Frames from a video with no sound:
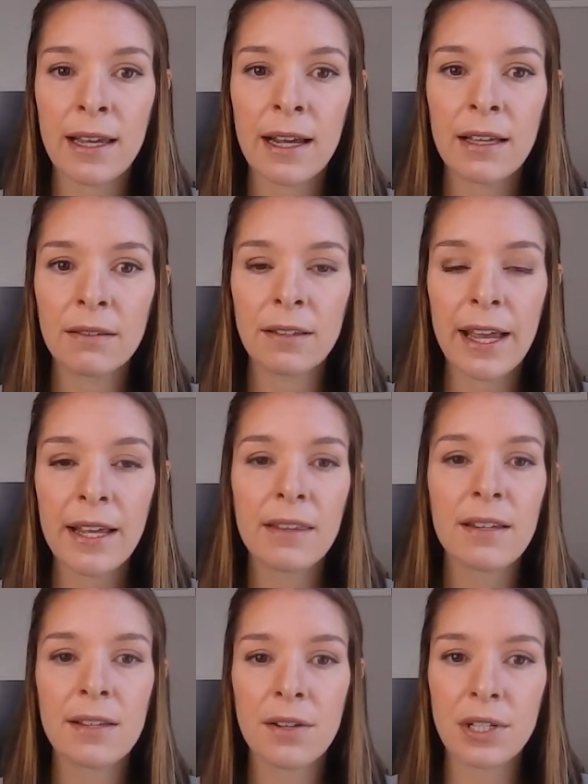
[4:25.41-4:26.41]
And I like
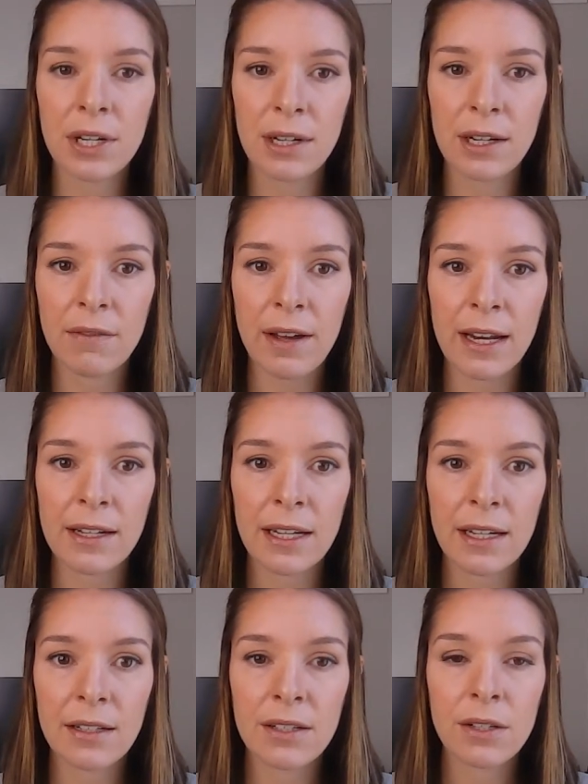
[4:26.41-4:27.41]
this alternative
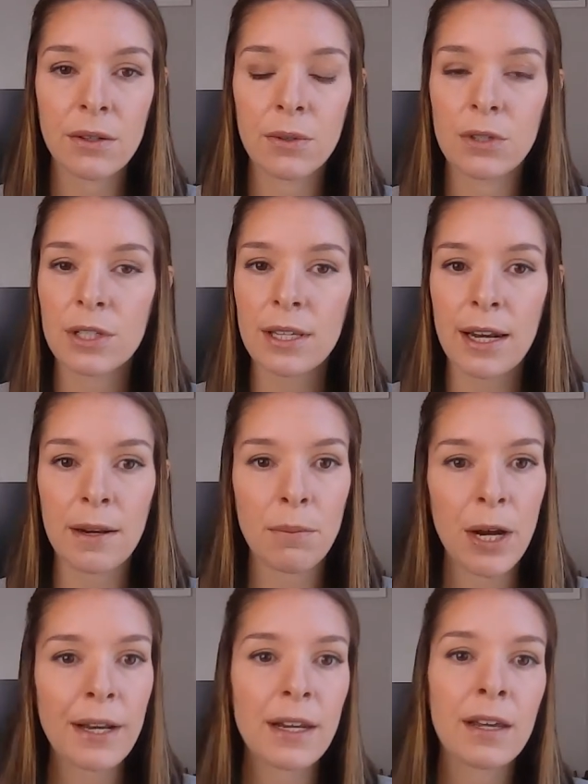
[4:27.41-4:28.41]
ending to just getting
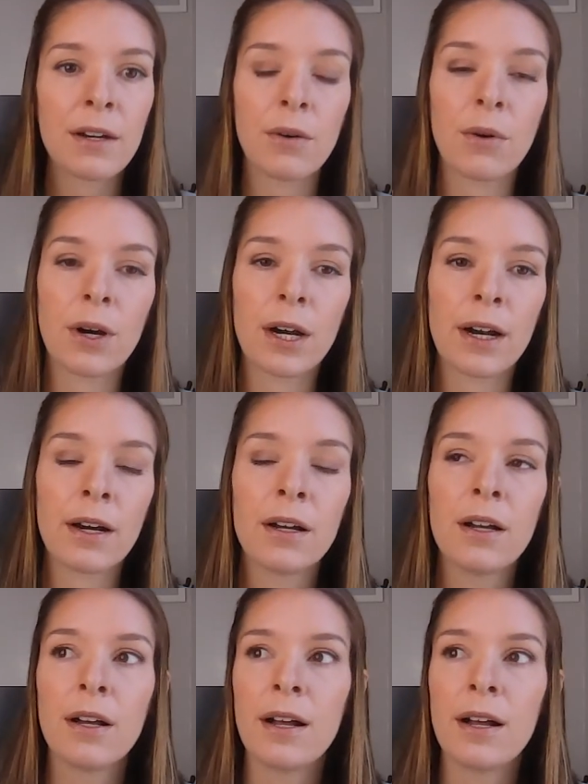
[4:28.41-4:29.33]
pregnant or